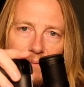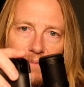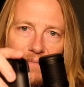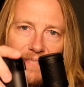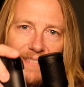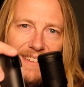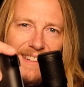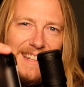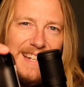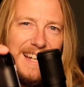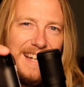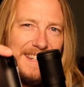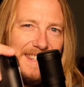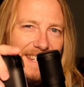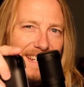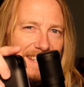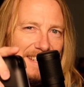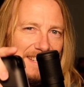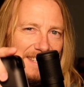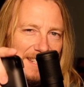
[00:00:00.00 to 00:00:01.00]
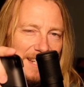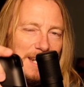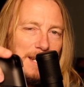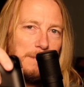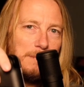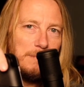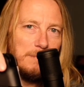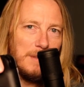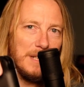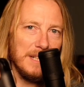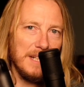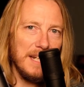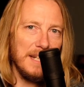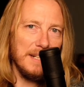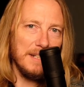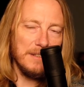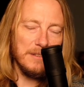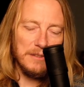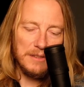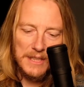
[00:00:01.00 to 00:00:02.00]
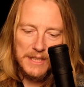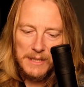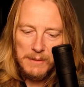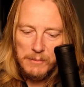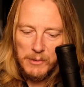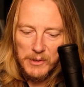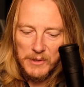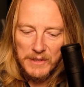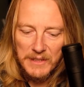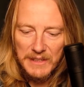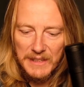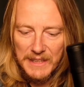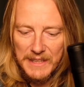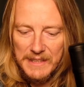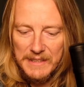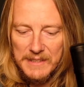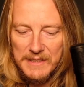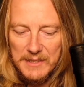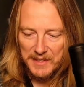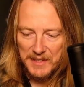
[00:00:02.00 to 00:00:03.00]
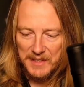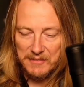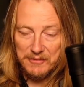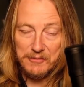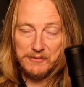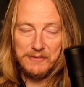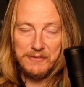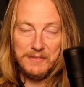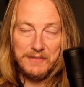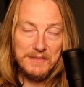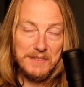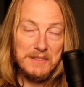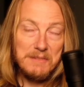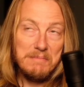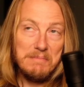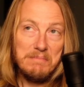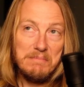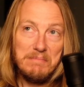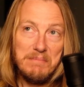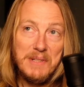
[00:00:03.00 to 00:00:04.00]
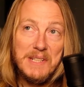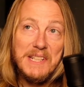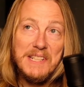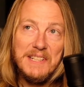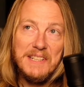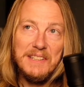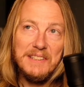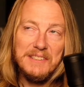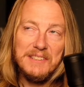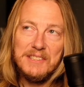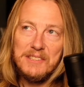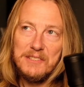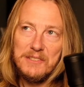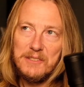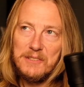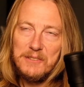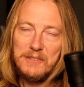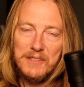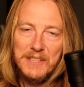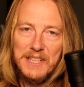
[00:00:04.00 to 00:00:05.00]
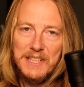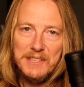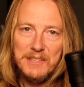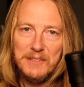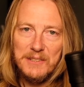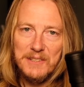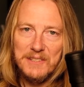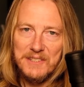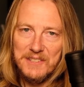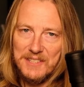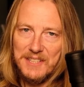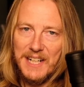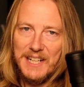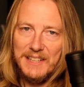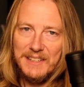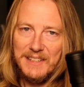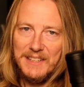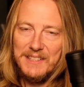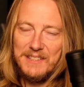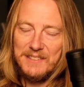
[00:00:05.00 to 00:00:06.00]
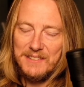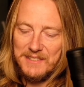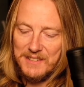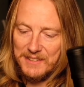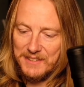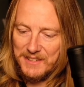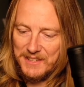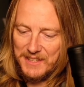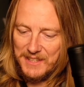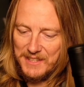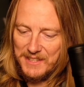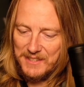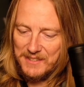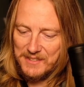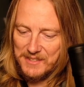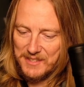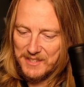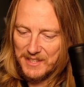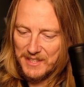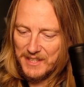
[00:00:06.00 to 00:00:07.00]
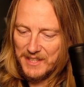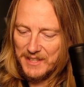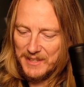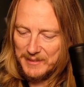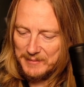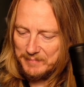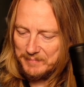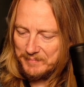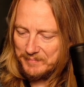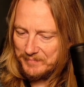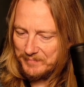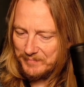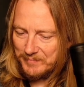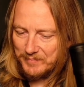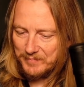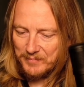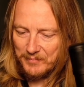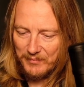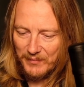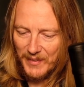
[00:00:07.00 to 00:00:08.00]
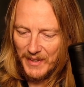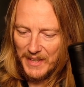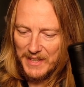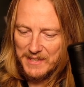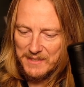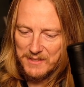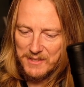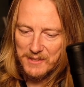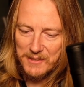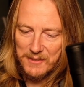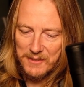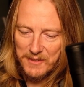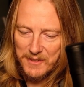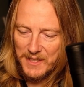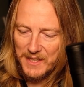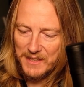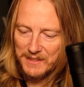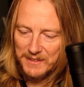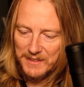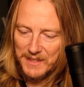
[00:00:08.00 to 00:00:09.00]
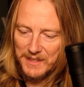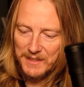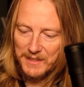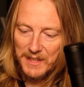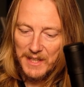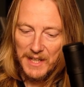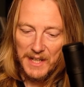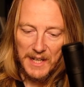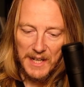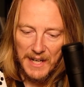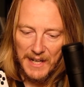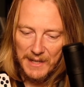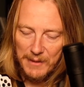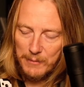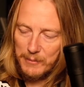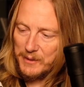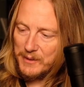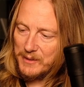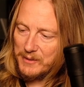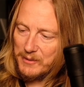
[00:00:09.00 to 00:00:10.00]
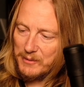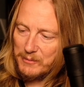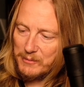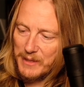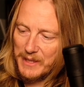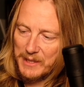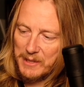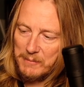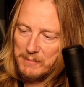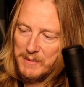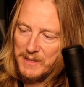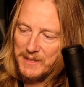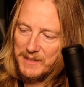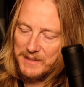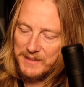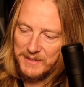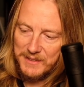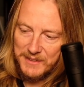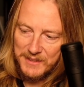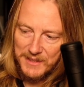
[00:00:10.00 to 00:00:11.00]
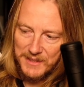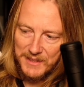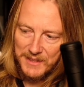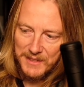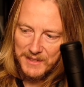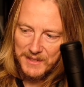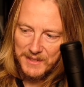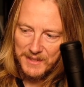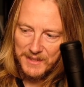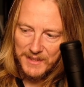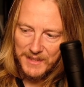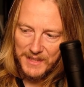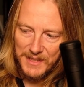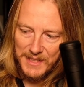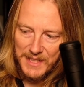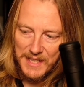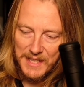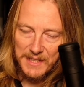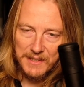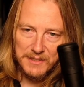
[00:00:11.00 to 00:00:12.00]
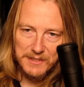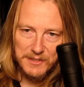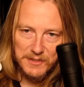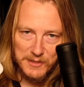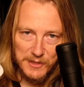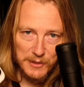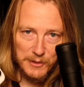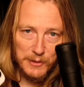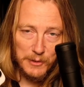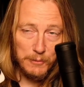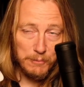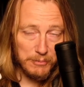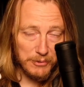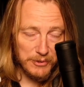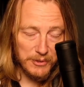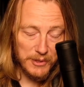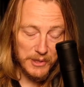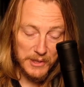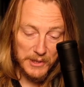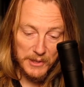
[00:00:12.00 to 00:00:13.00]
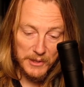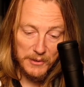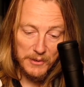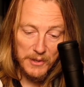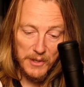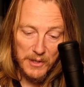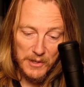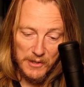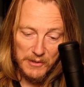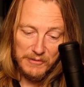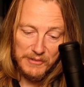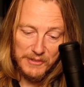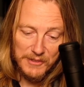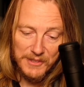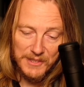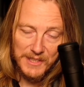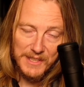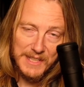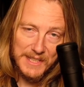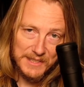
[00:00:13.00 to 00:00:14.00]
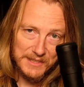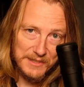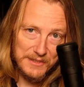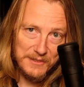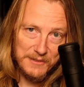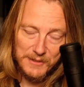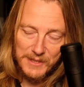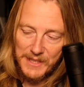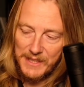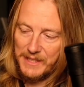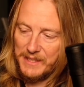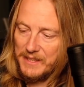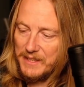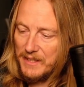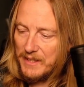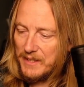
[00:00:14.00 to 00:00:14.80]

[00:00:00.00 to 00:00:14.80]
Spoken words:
not that same mechanical keyboard clickiness. If being discreet or silent is your thing, then I would recommend the X2 Pro over the X3.